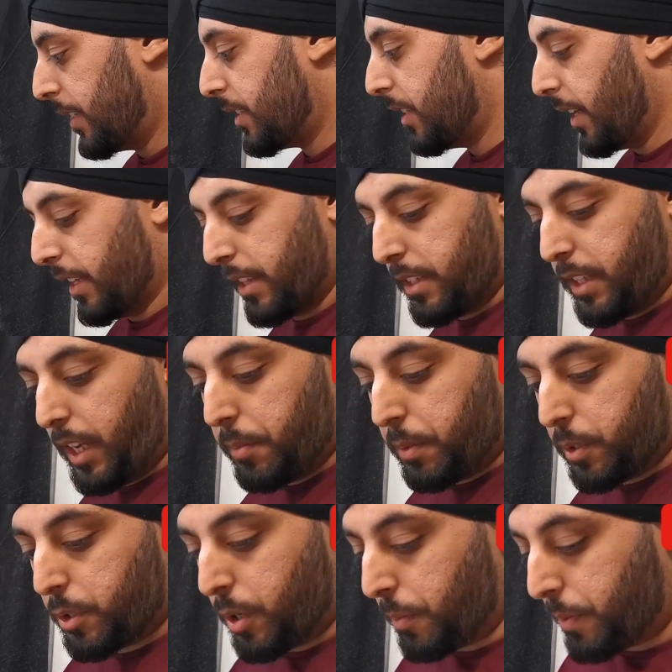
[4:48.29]
had to take the
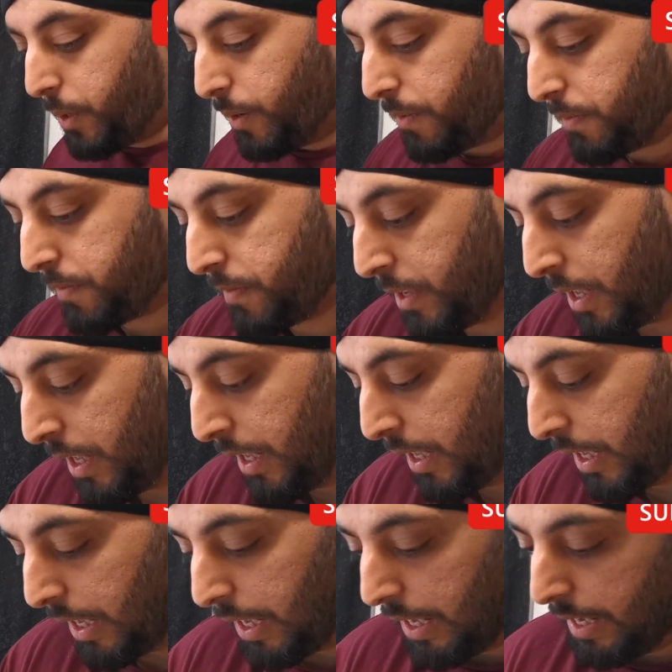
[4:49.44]
tabletop off.
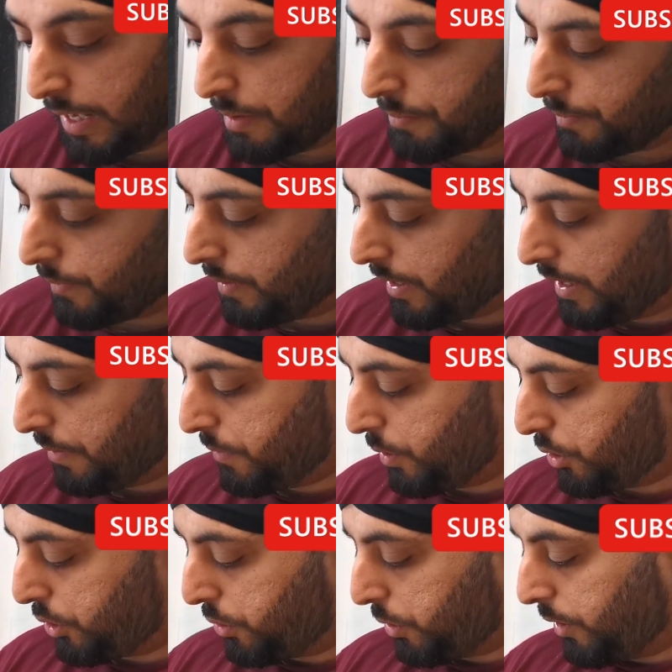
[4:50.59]
I'm
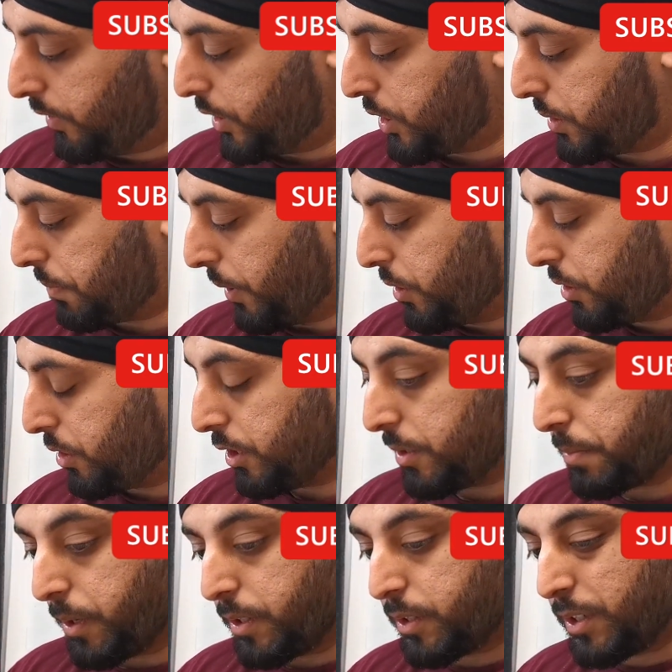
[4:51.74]
not sure if you're supposed to be
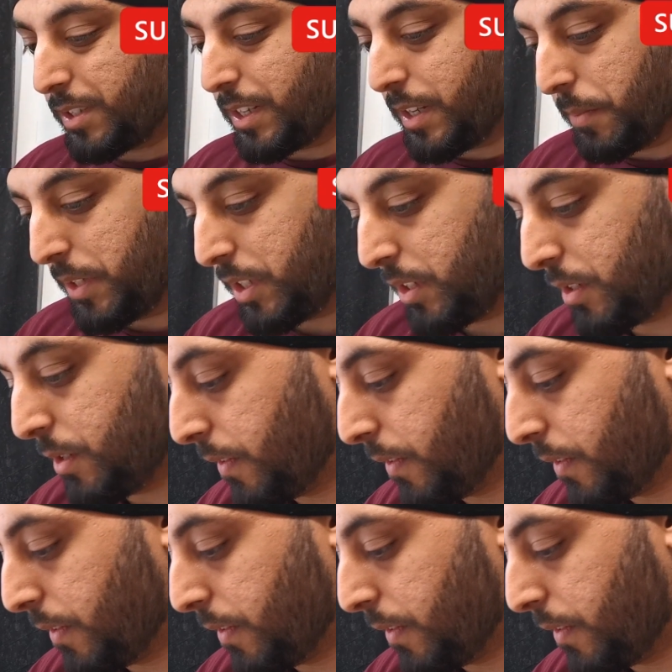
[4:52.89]
honest, because the image is